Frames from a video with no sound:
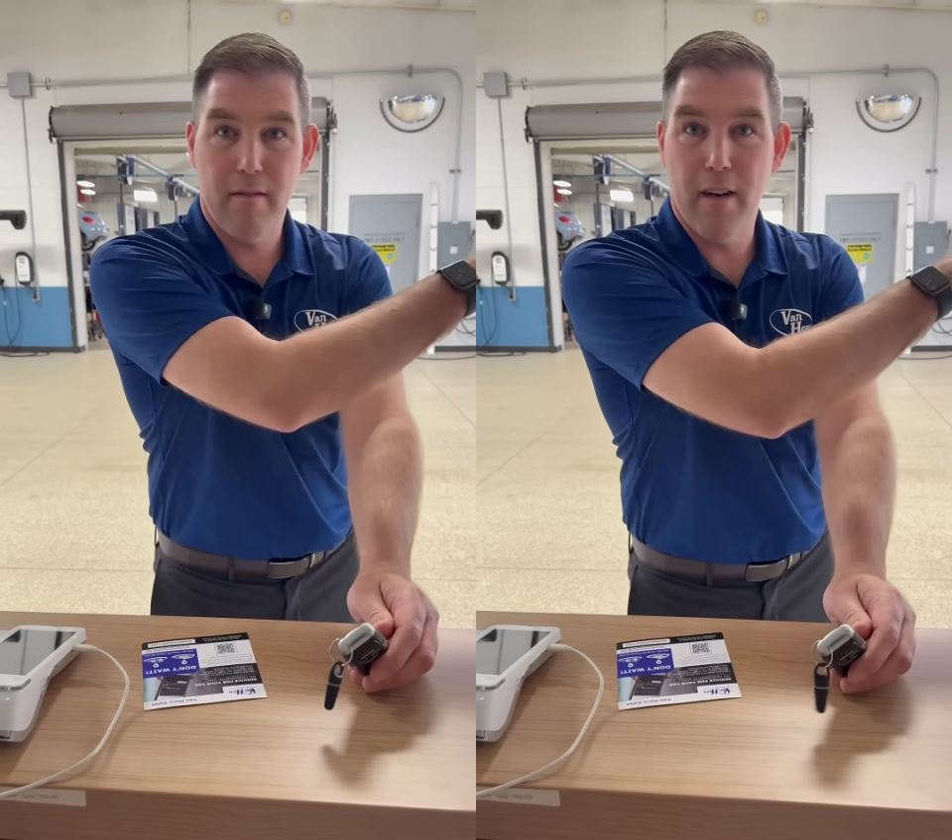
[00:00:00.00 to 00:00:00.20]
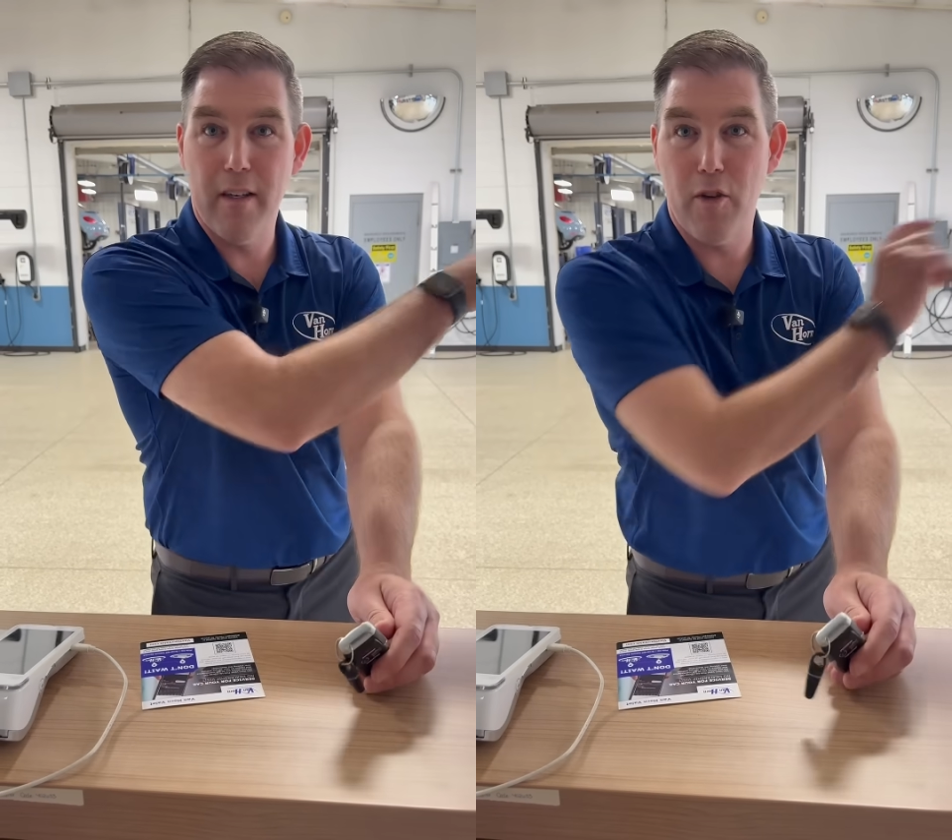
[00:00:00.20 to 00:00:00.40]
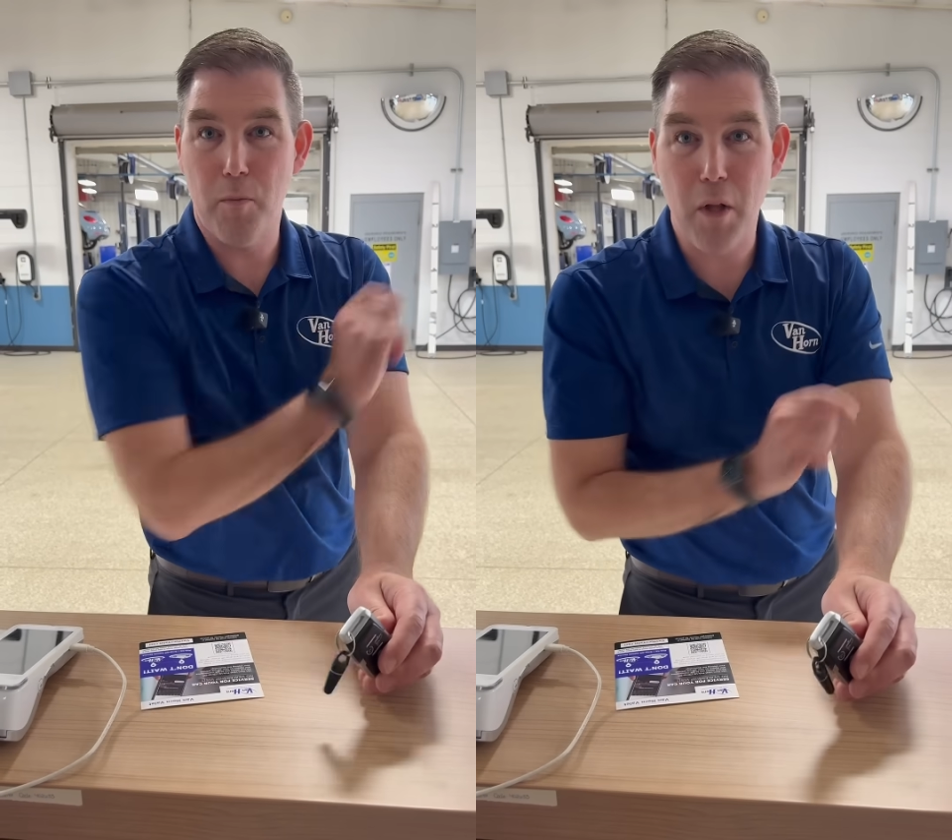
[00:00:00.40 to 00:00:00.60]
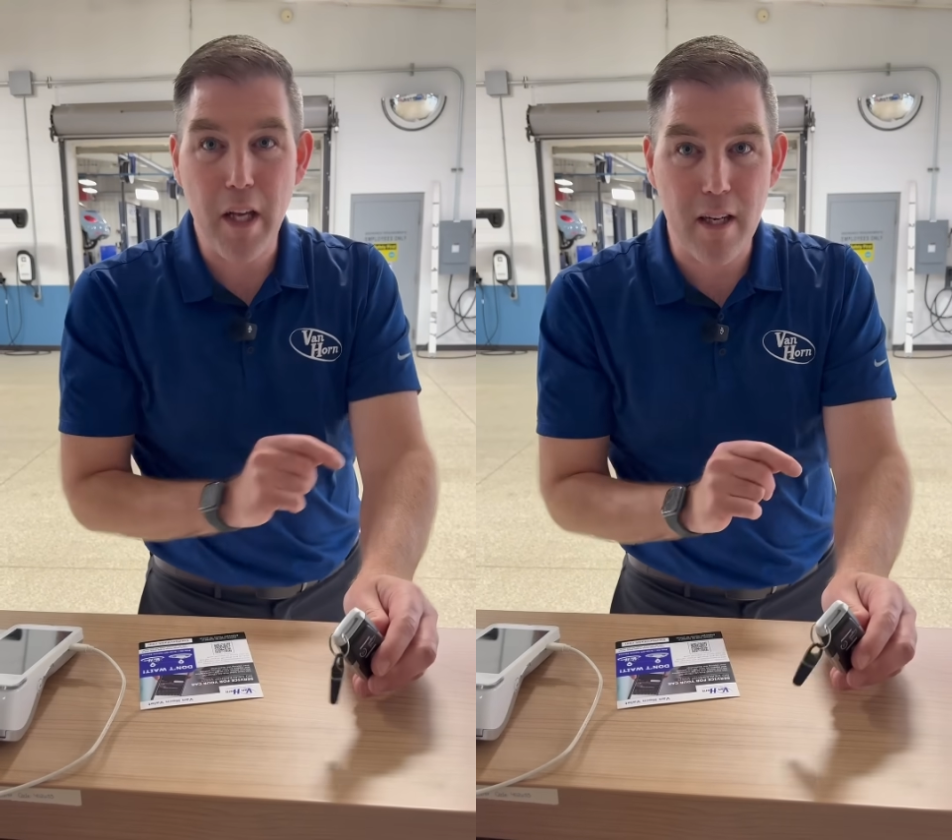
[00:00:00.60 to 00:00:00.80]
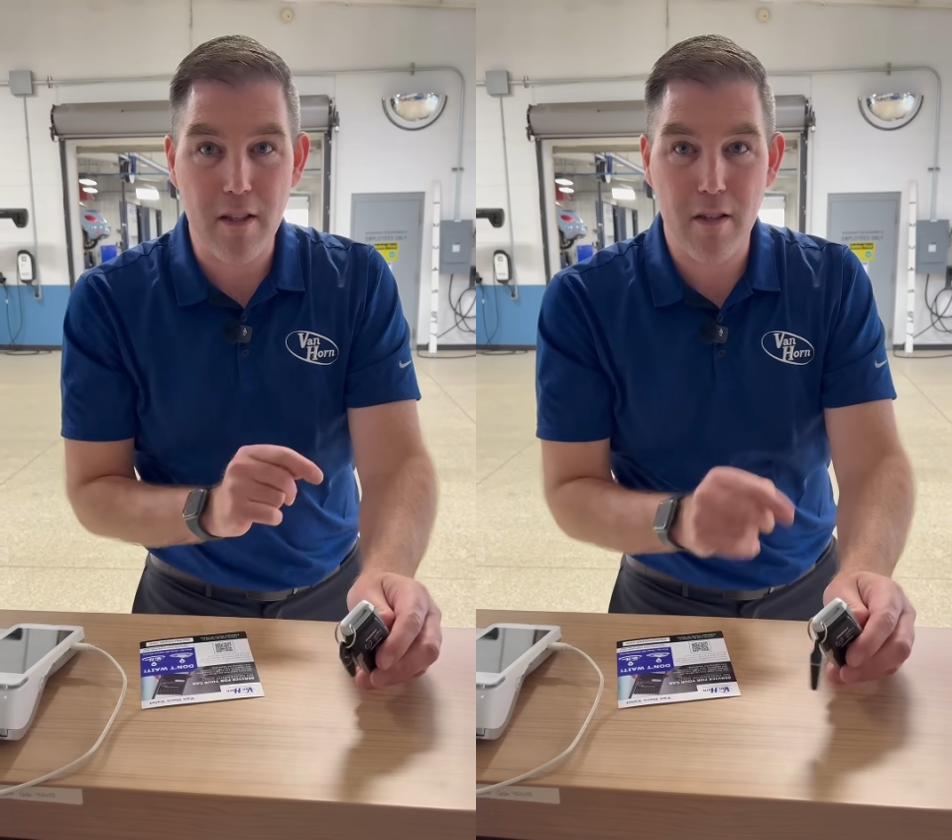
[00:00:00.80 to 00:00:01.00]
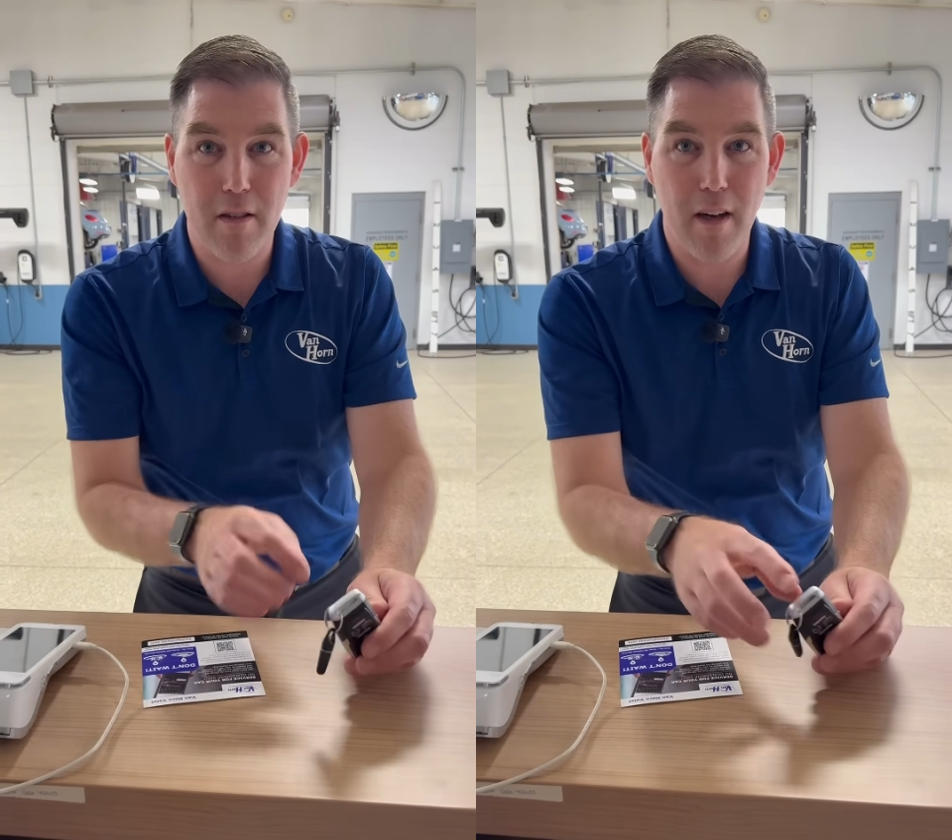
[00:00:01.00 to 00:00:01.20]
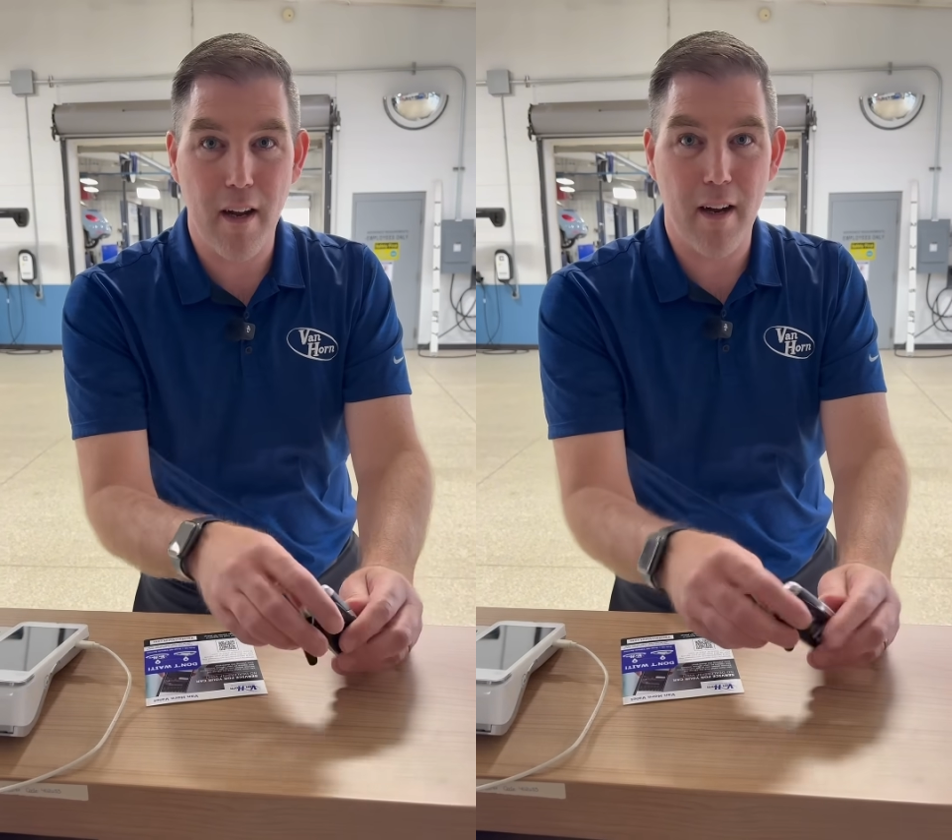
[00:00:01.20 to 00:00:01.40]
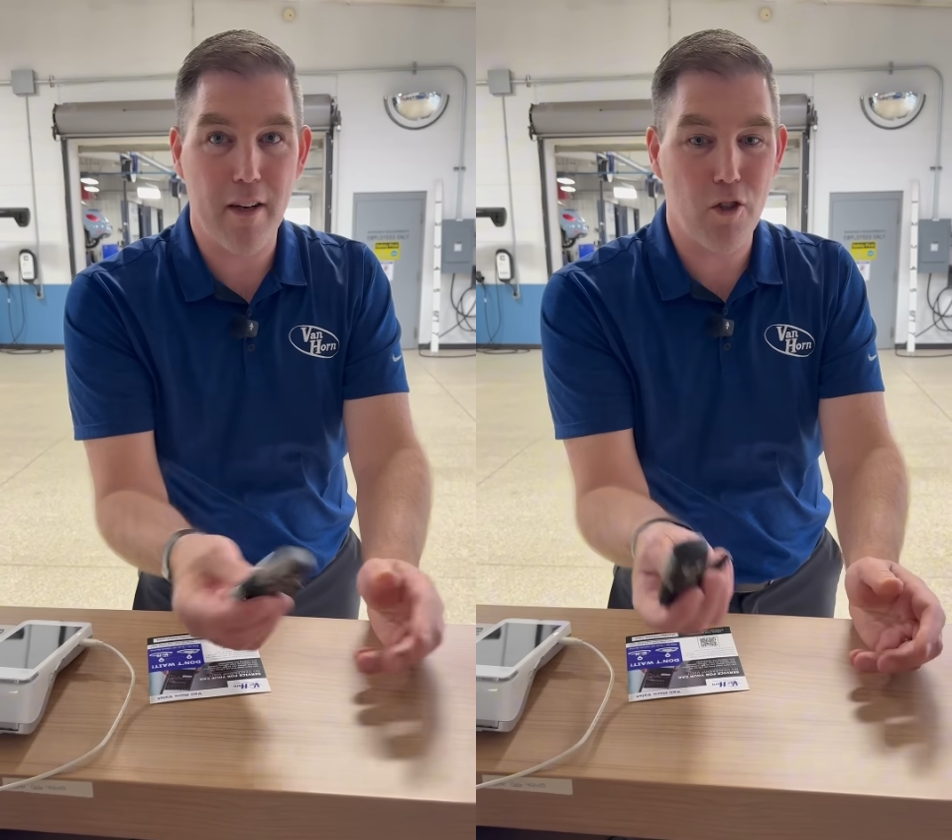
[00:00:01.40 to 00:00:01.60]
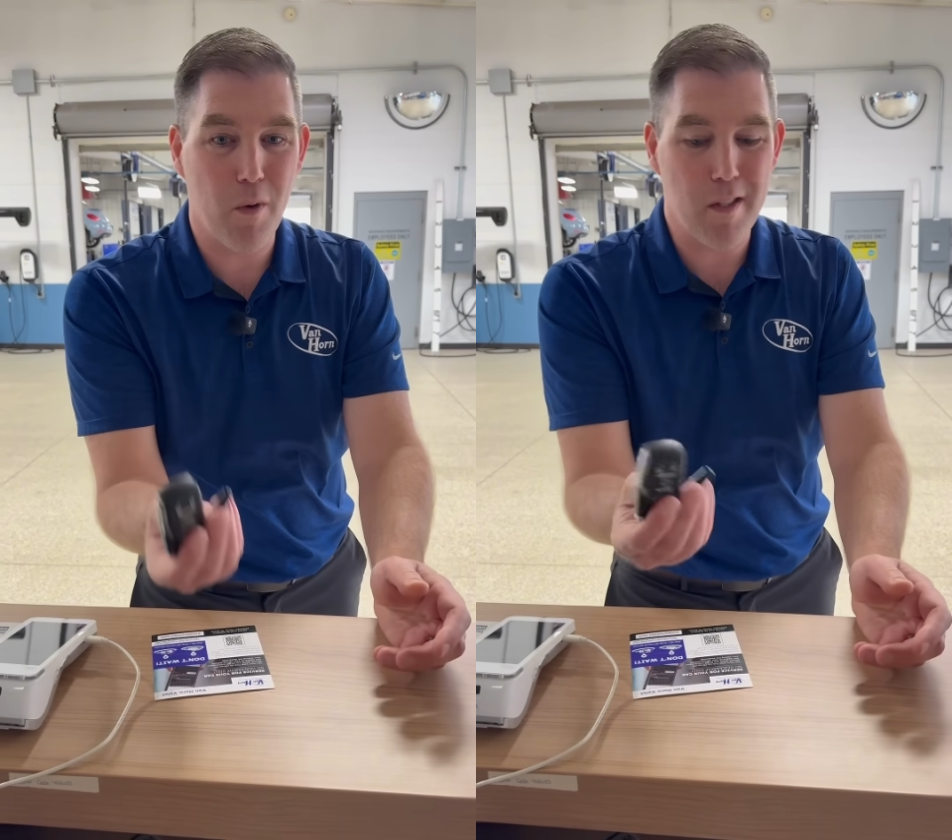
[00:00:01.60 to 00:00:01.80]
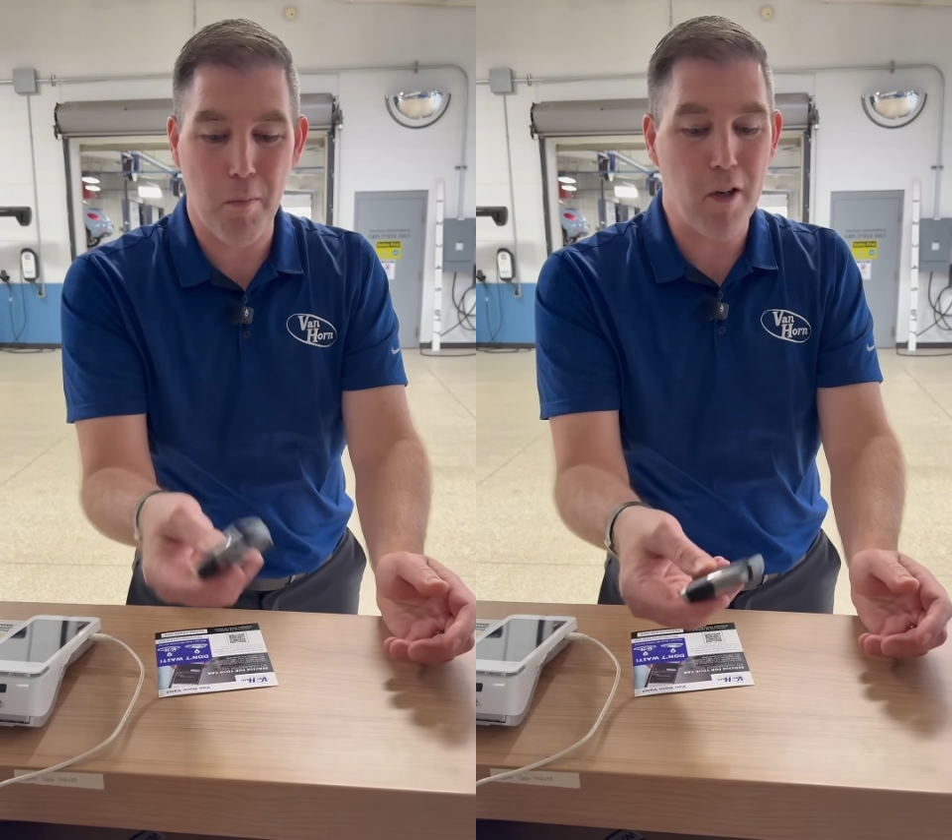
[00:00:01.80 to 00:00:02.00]
another place, and I just
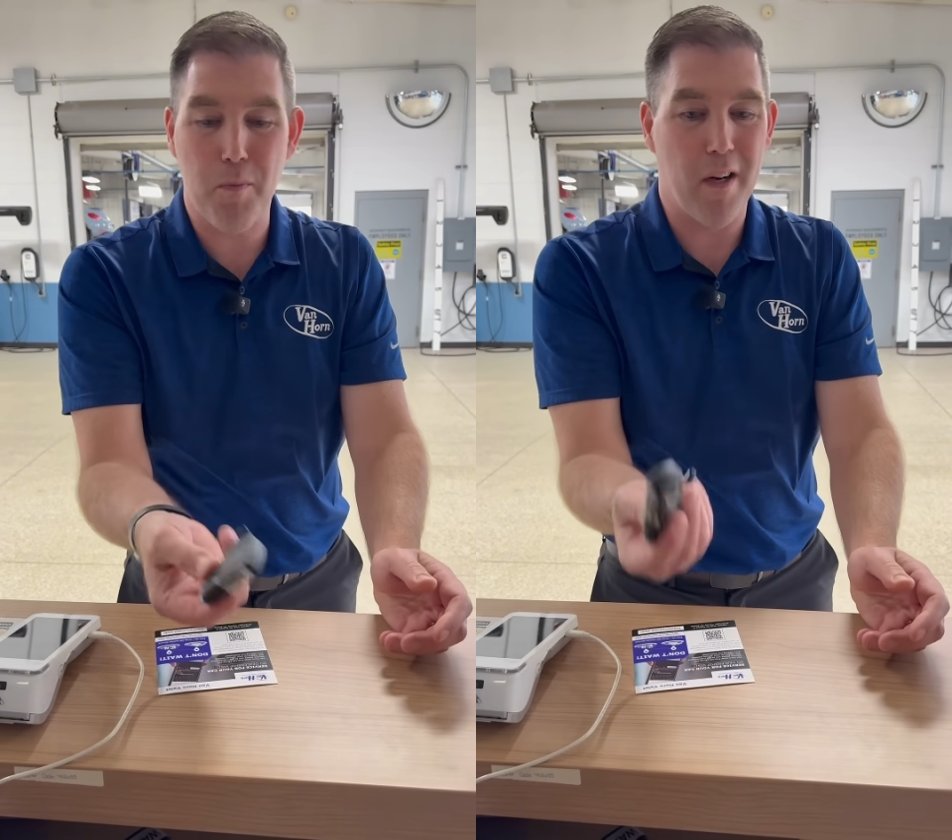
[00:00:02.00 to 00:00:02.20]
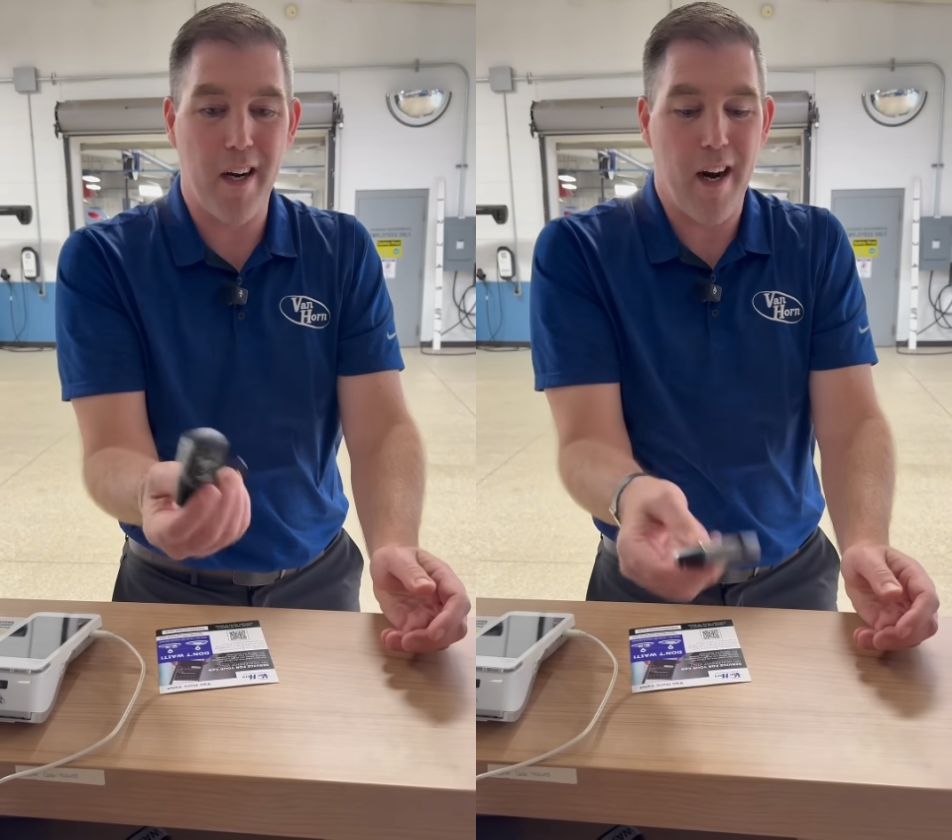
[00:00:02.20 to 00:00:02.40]
want some parts put in.